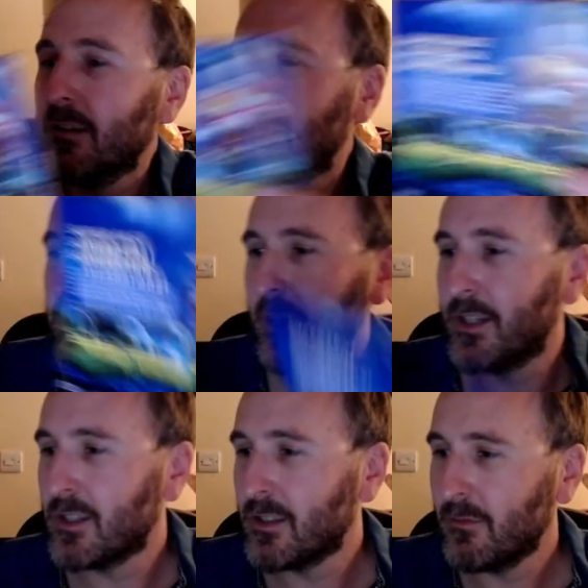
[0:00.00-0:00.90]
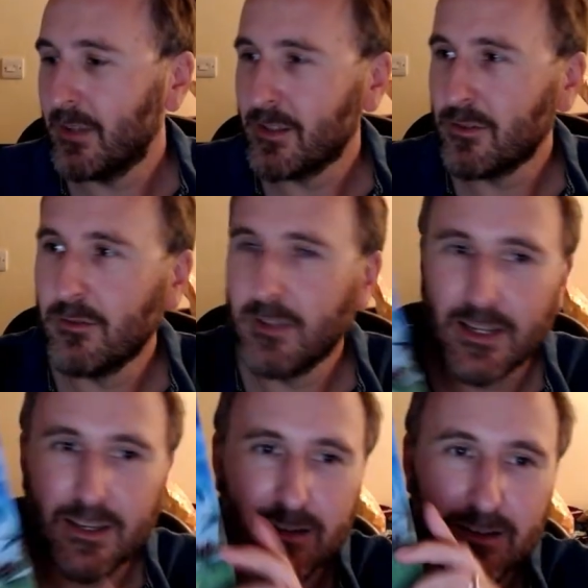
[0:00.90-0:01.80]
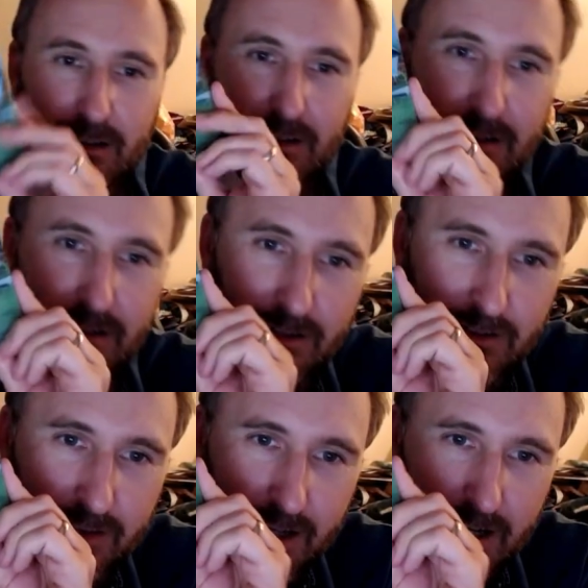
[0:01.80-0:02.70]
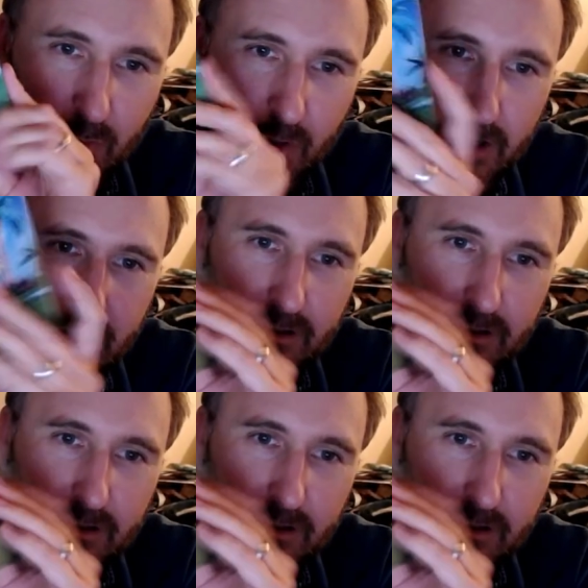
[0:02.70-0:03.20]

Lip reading: But it's just when I saw like the artwork,